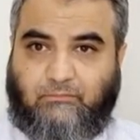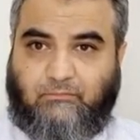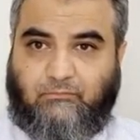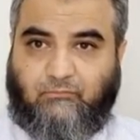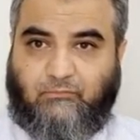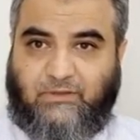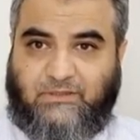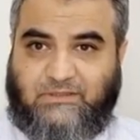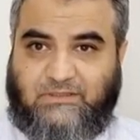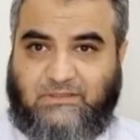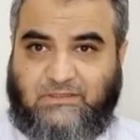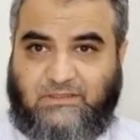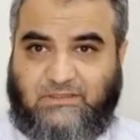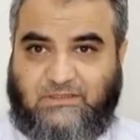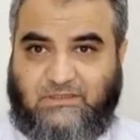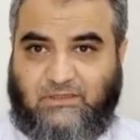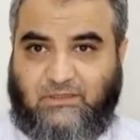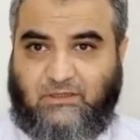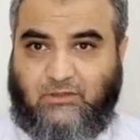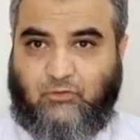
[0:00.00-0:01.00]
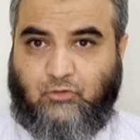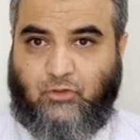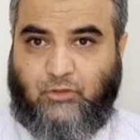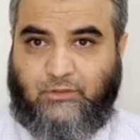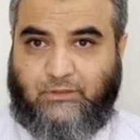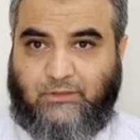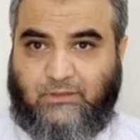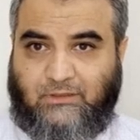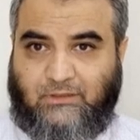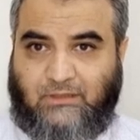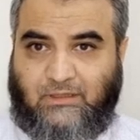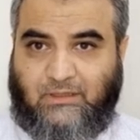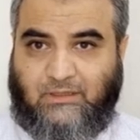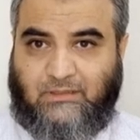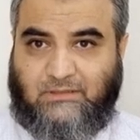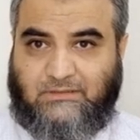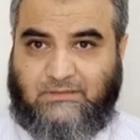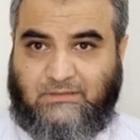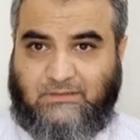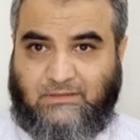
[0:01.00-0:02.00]
once this corneal
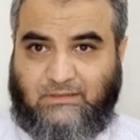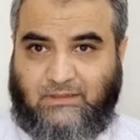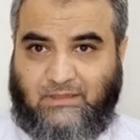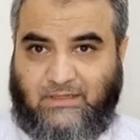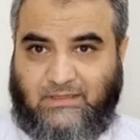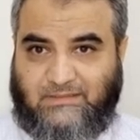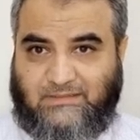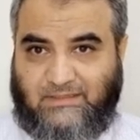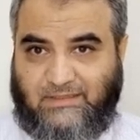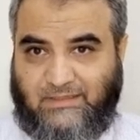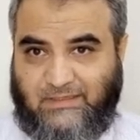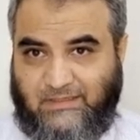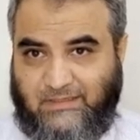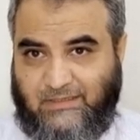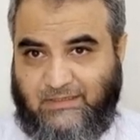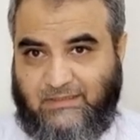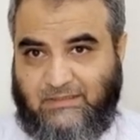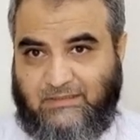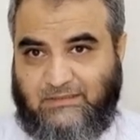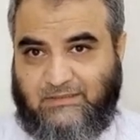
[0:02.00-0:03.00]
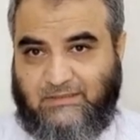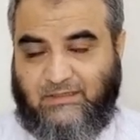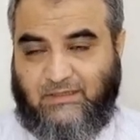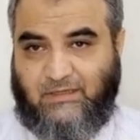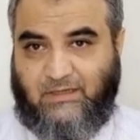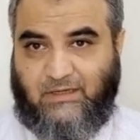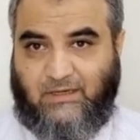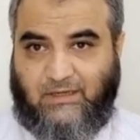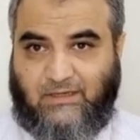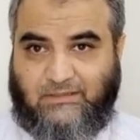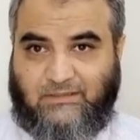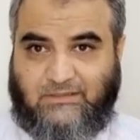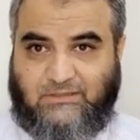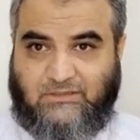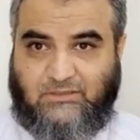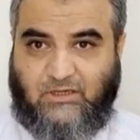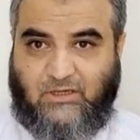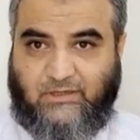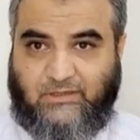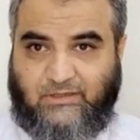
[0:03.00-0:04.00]
ulcer has healed and the
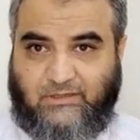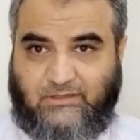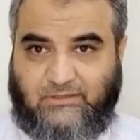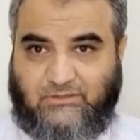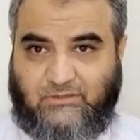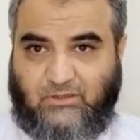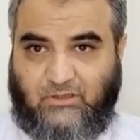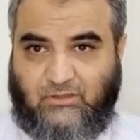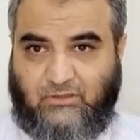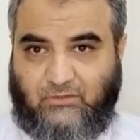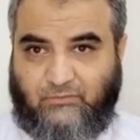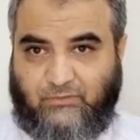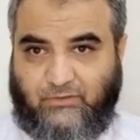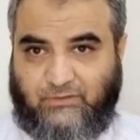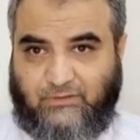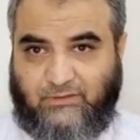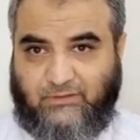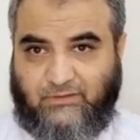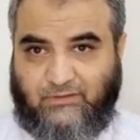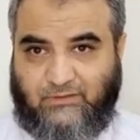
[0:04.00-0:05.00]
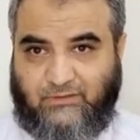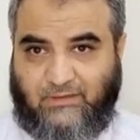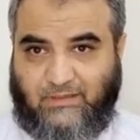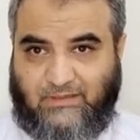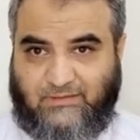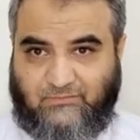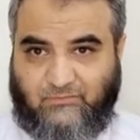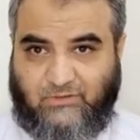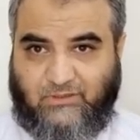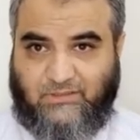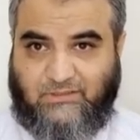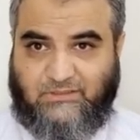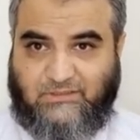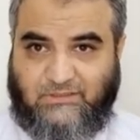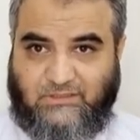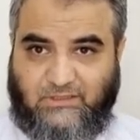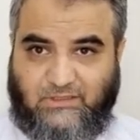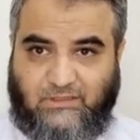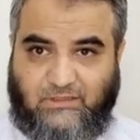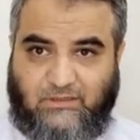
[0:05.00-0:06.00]
scarring is all over there, as we can
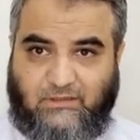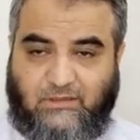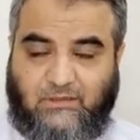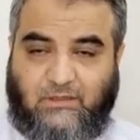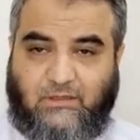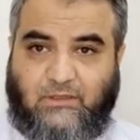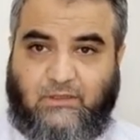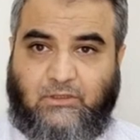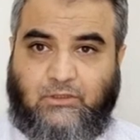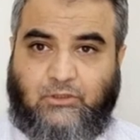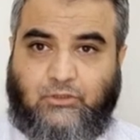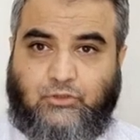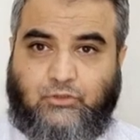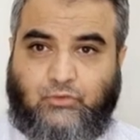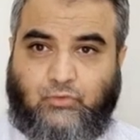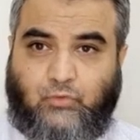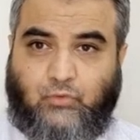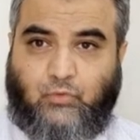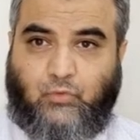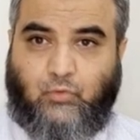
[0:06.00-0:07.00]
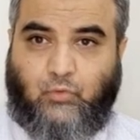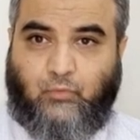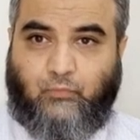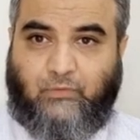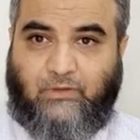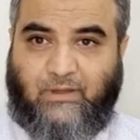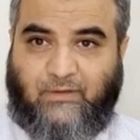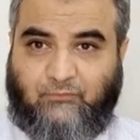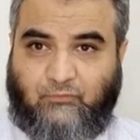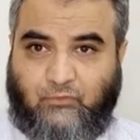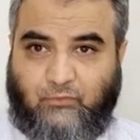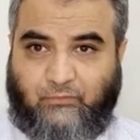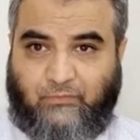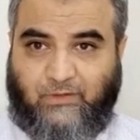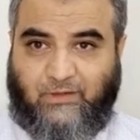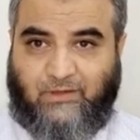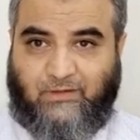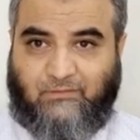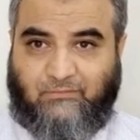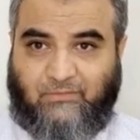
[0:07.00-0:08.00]
see, so we have to
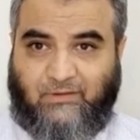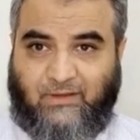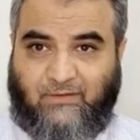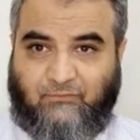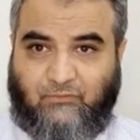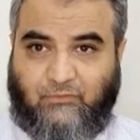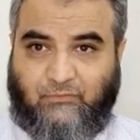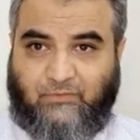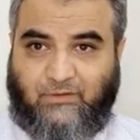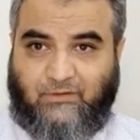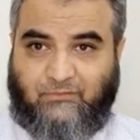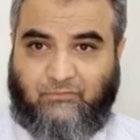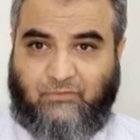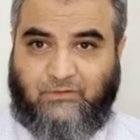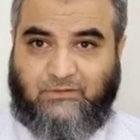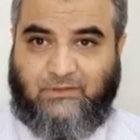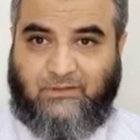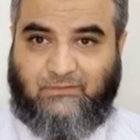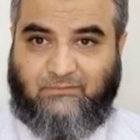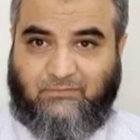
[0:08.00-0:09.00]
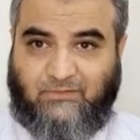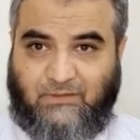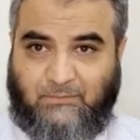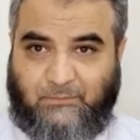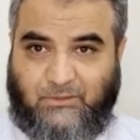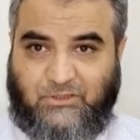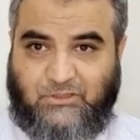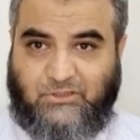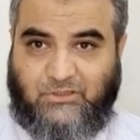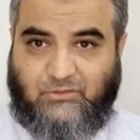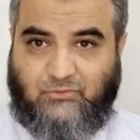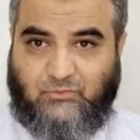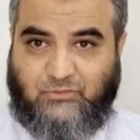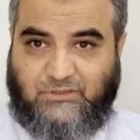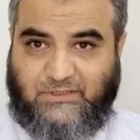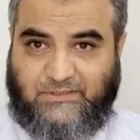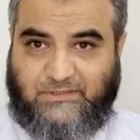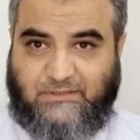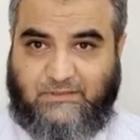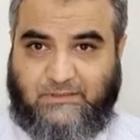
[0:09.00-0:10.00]
wait for the inflammation to
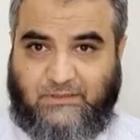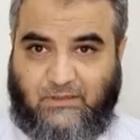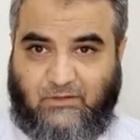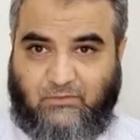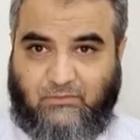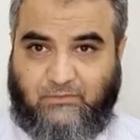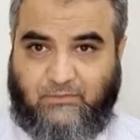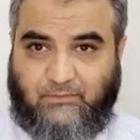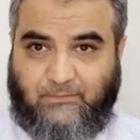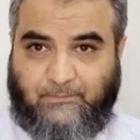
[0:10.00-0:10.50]
settle down.